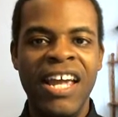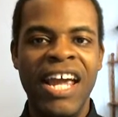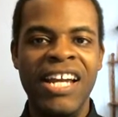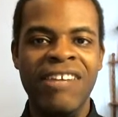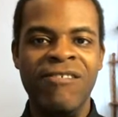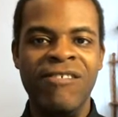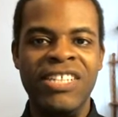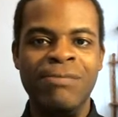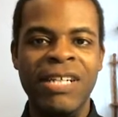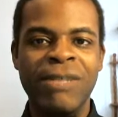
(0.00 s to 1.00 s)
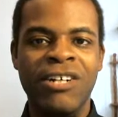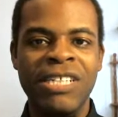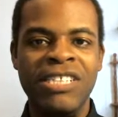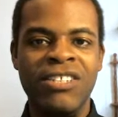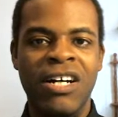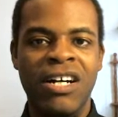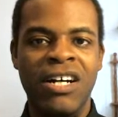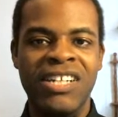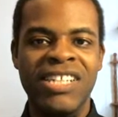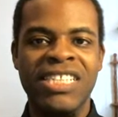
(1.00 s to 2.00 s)
And if he's going to be
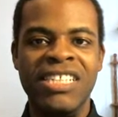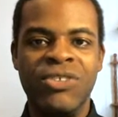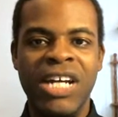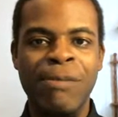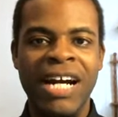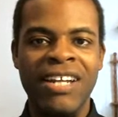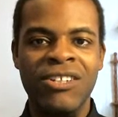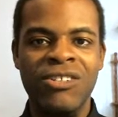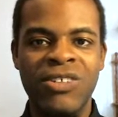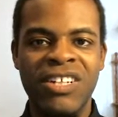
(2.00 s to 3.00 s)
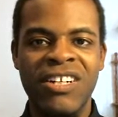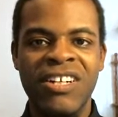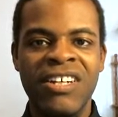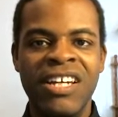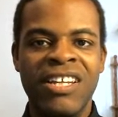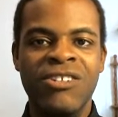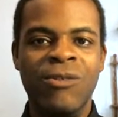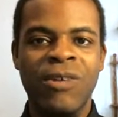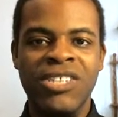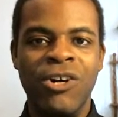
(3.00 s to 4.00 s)
initially trained by Luke,
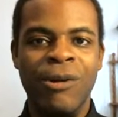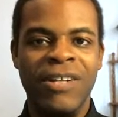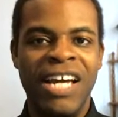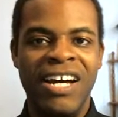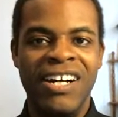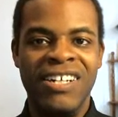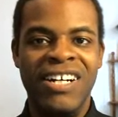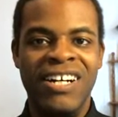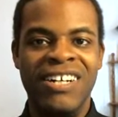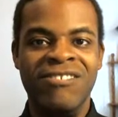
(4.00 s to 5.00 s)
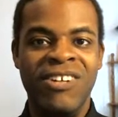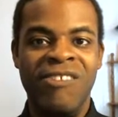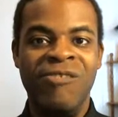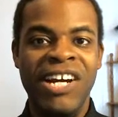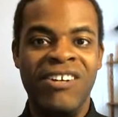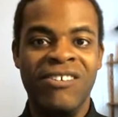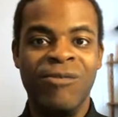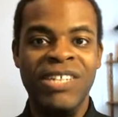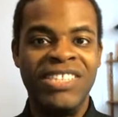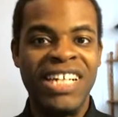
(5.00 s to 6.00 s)
Luke would have told him, Darth Vader
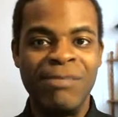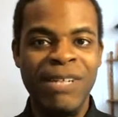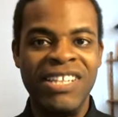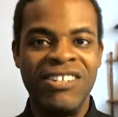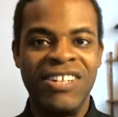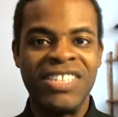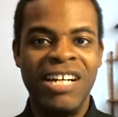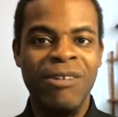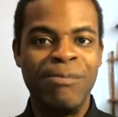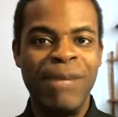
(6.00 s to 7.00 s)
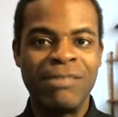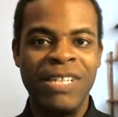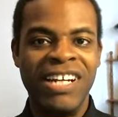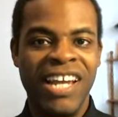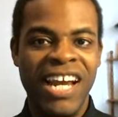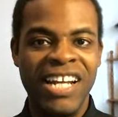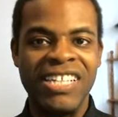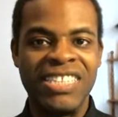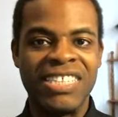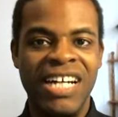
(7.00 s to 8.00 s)
rejected being the dark side and went back to being
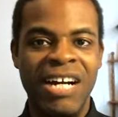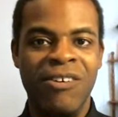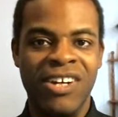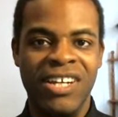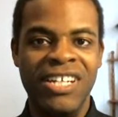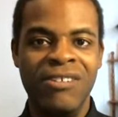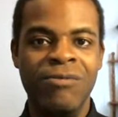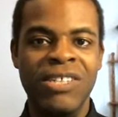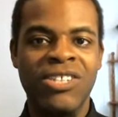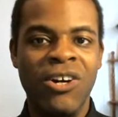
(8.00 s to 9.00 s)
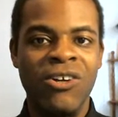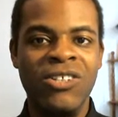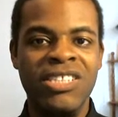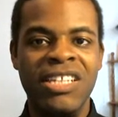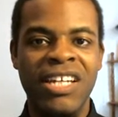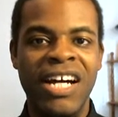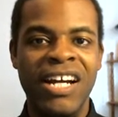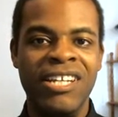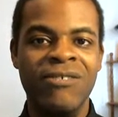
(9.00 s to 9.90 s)
Anakin Skywalker. He returned to the light.